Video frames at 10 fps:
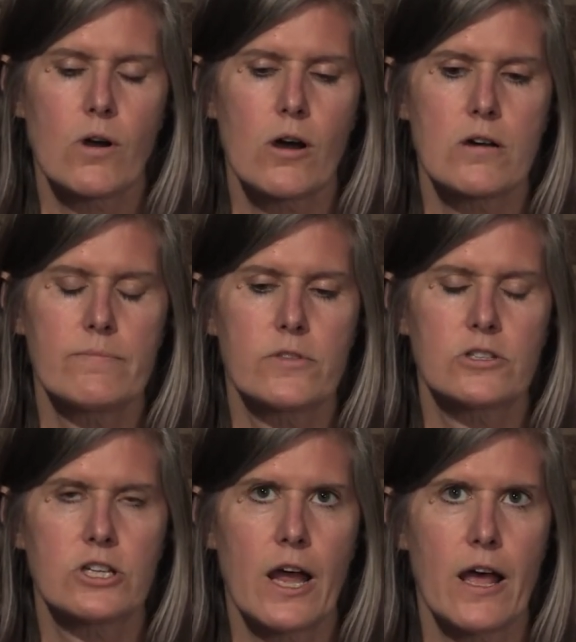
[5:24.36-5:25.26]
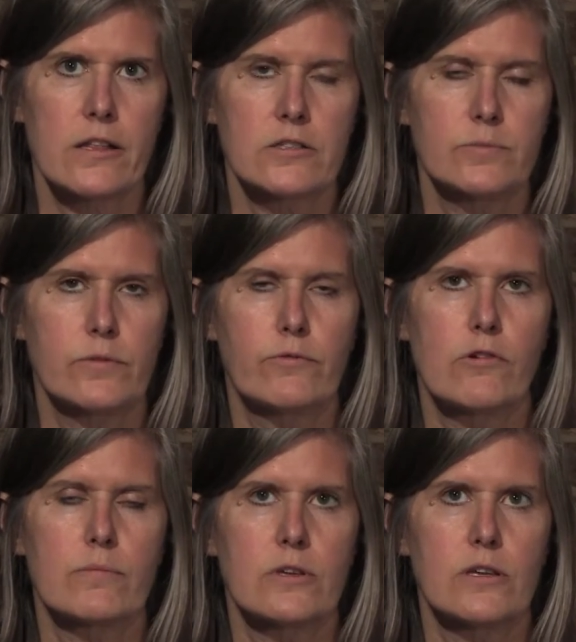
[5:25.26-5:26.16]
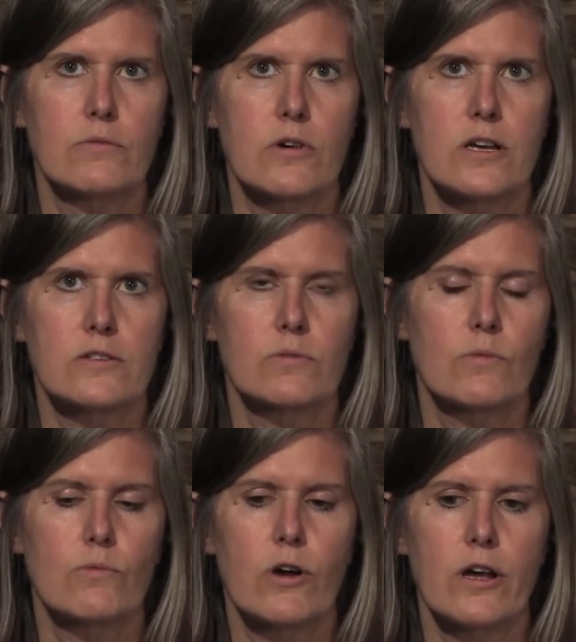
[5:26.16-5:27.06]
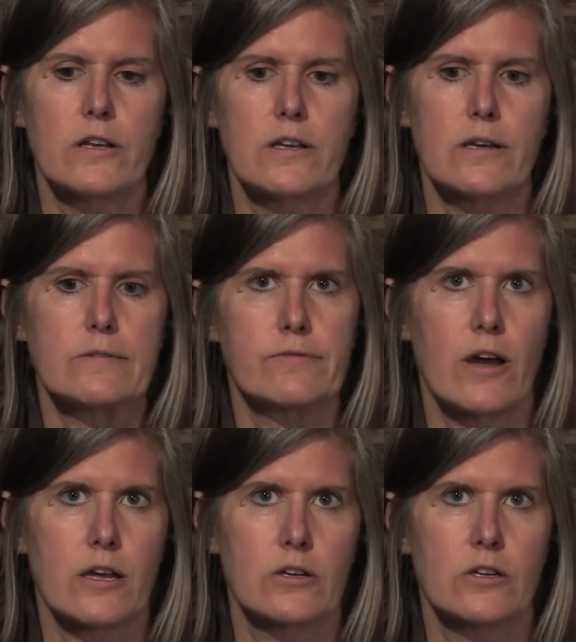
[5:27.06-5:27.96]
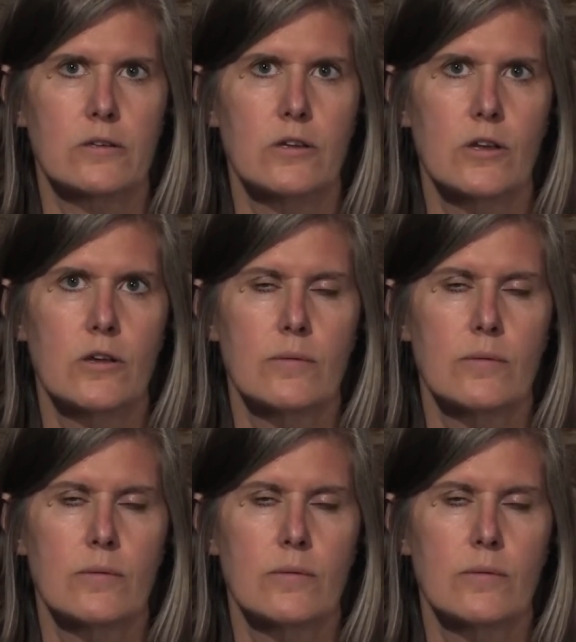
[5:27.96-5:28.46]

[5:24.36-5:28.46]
um, the challenge before me was what if I could